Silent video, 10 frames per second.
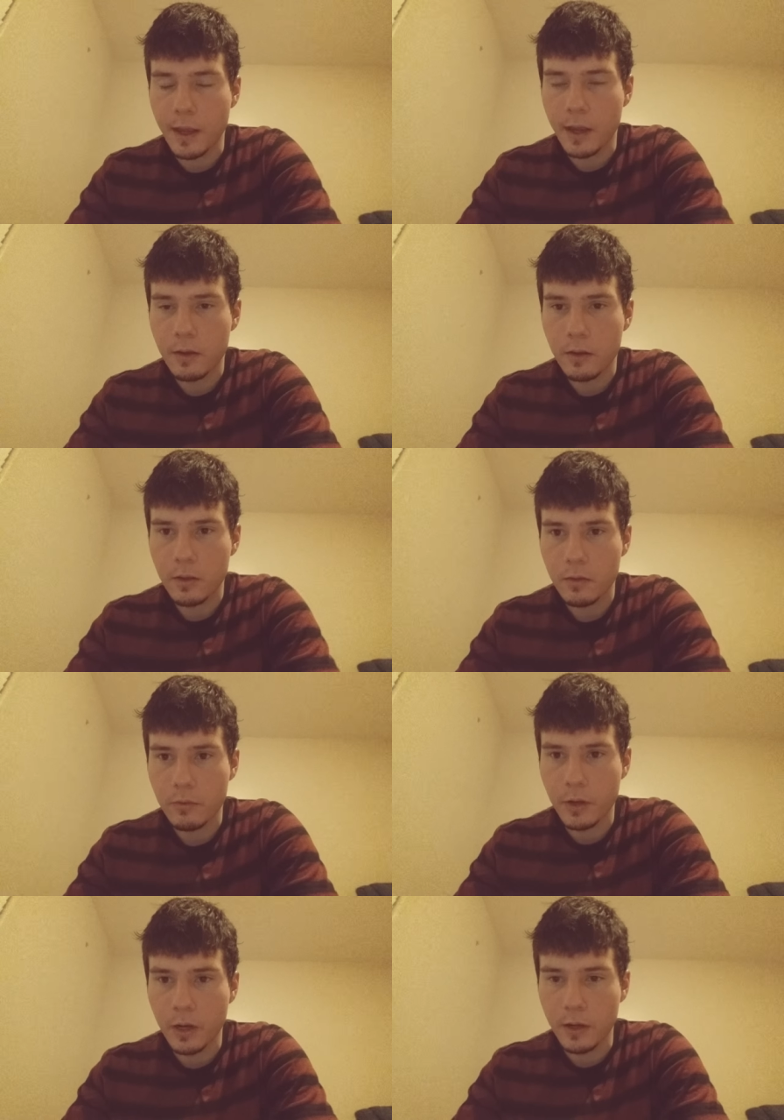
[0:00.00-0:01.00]
that
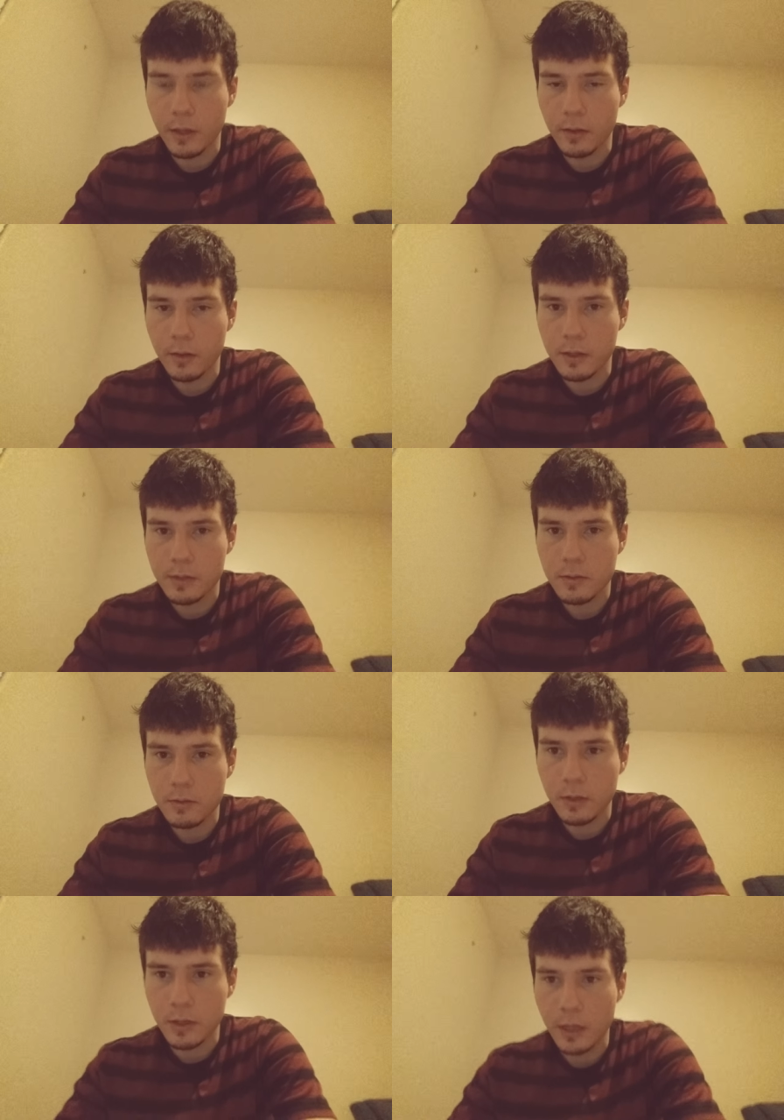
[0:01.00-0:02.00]
regarding this
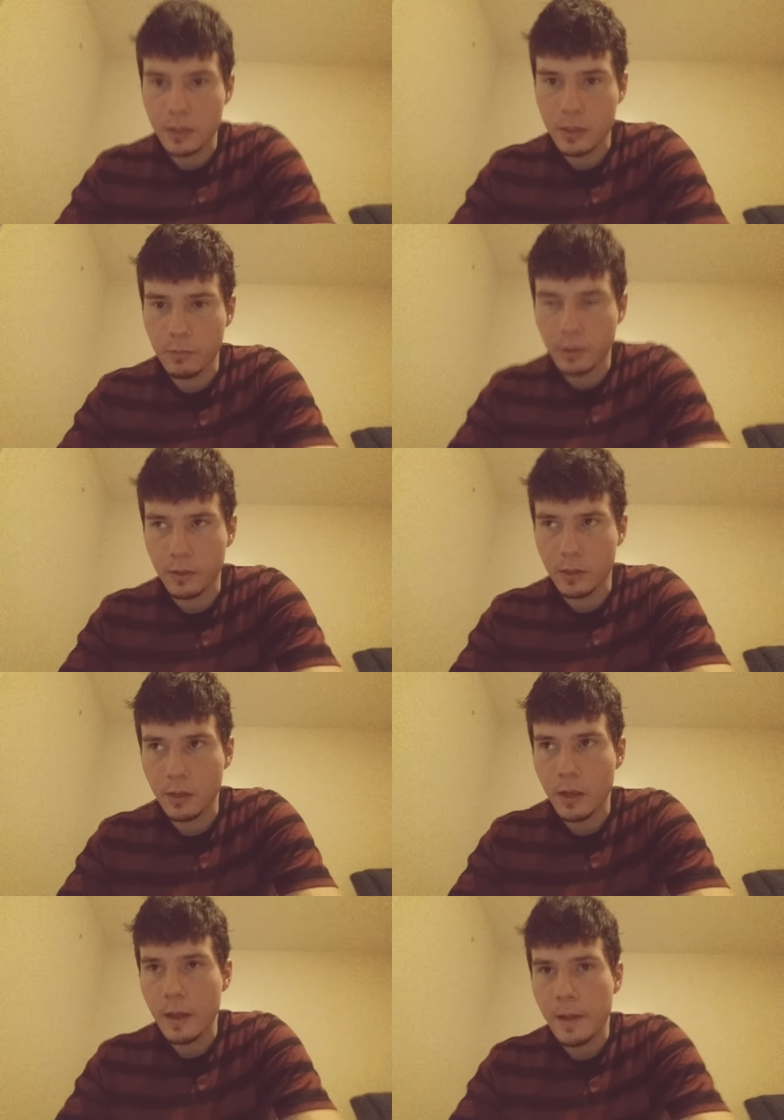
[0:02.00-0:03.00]
intangibility
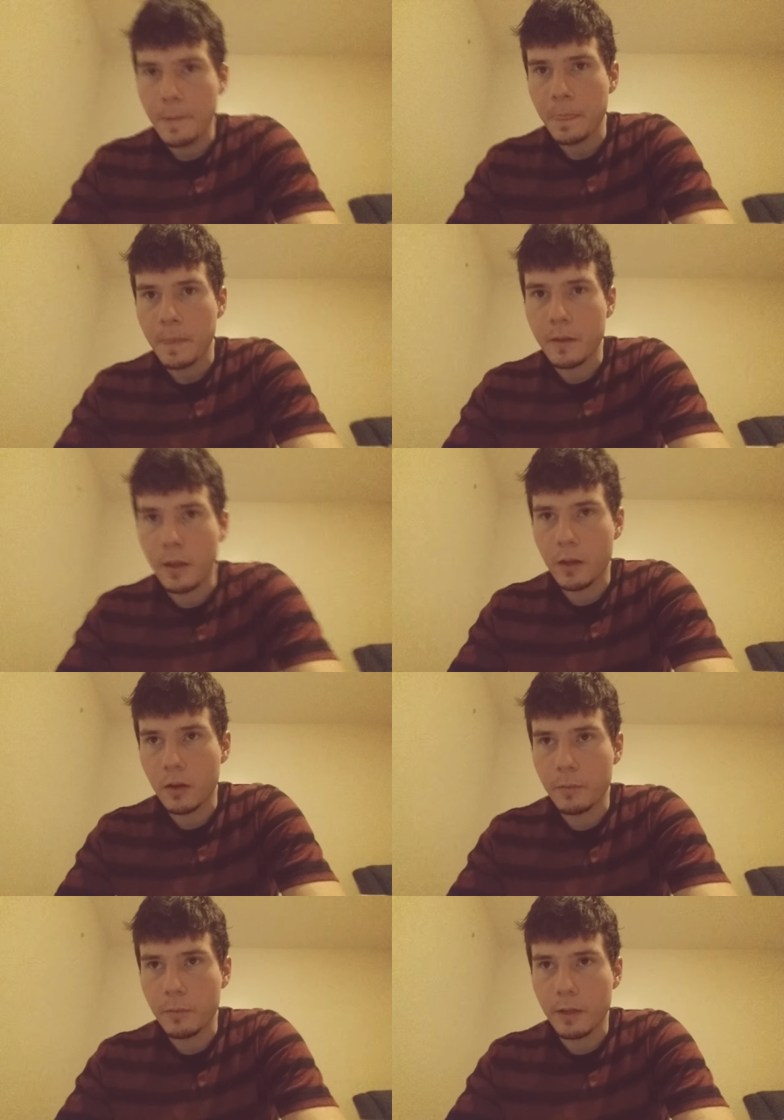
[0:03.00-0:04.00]
and
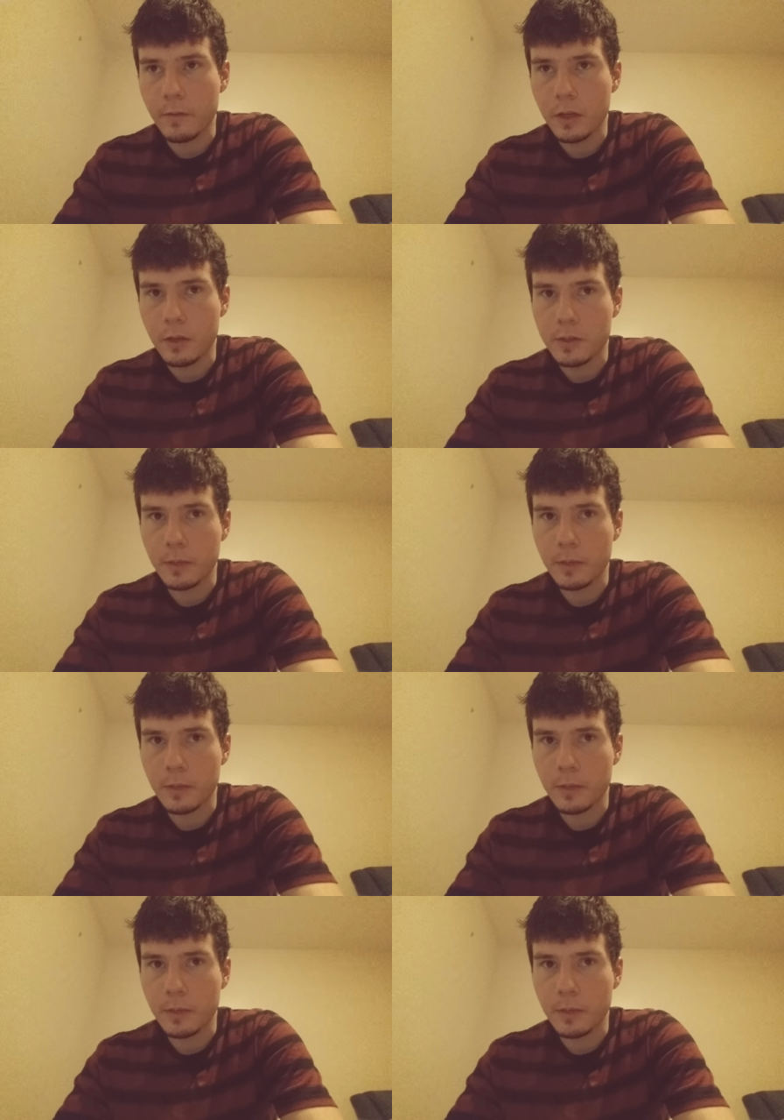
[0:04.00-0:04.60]
I'll make videos in